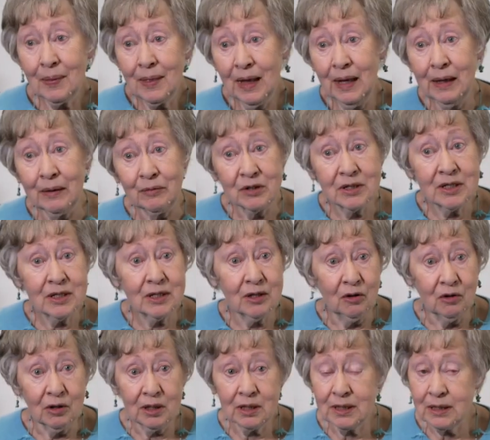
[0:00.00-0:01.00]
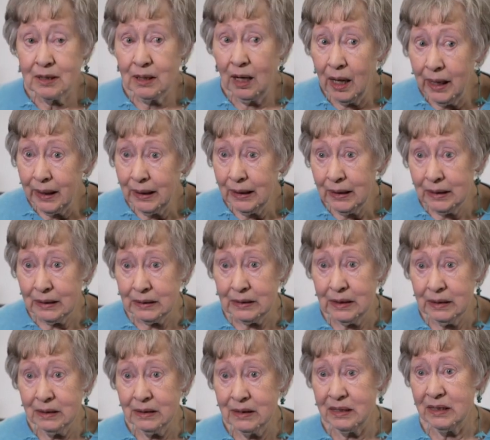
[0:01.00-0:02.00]
it was so exciting
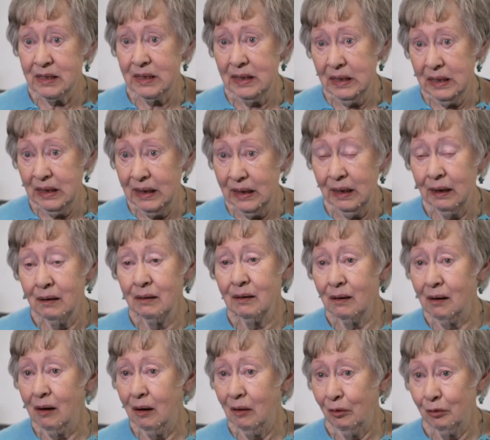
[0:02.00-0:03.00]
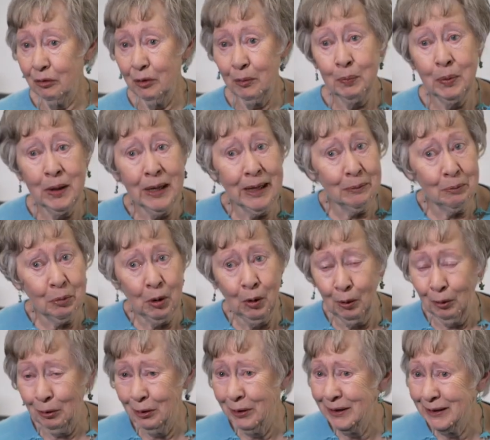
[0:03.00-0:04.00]
to see all the
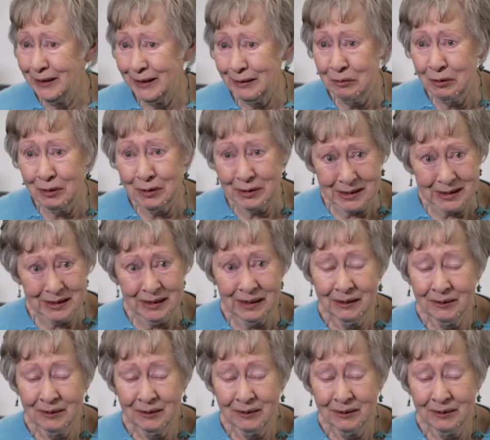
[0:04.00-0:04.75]
people. It was,